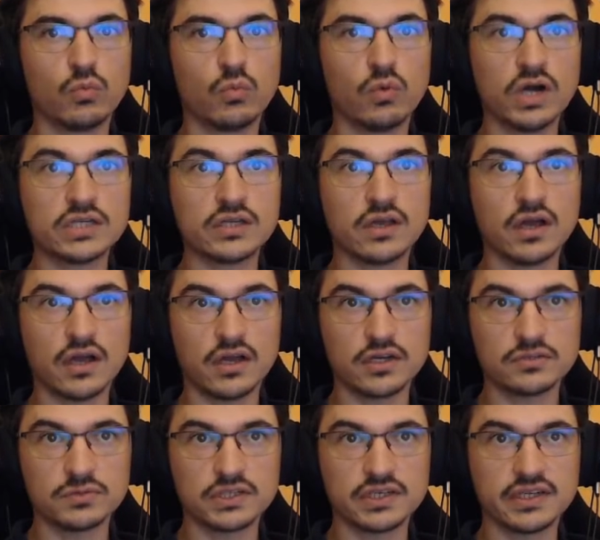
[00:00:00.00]

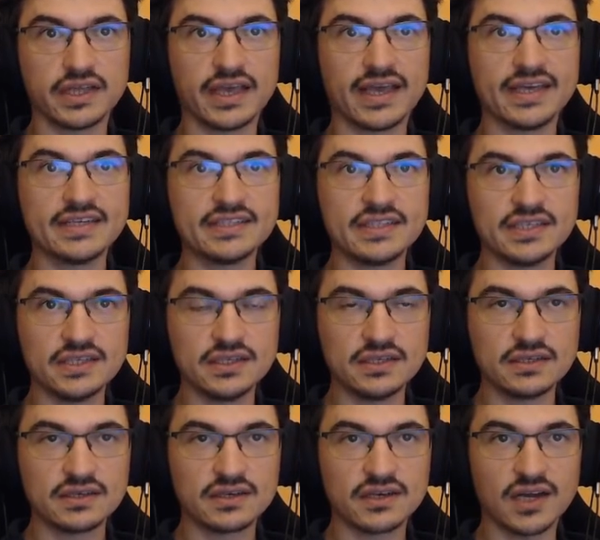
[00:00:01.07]
180
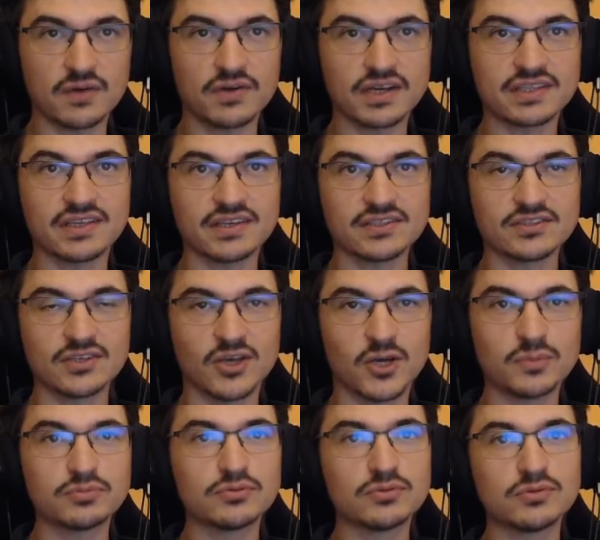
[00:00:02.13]
characters
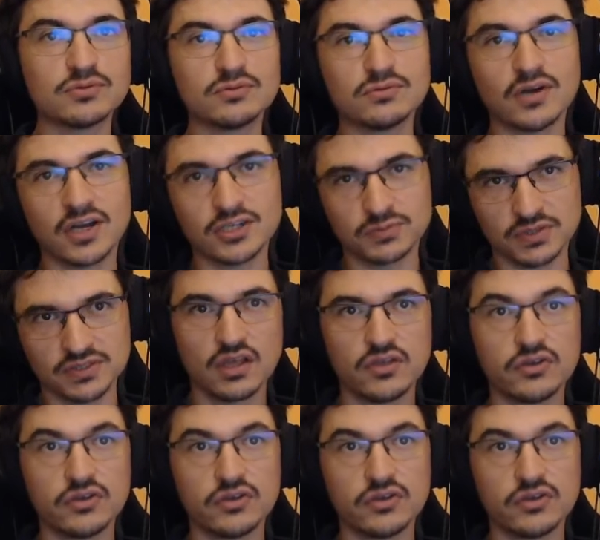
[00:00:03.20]
up to 200.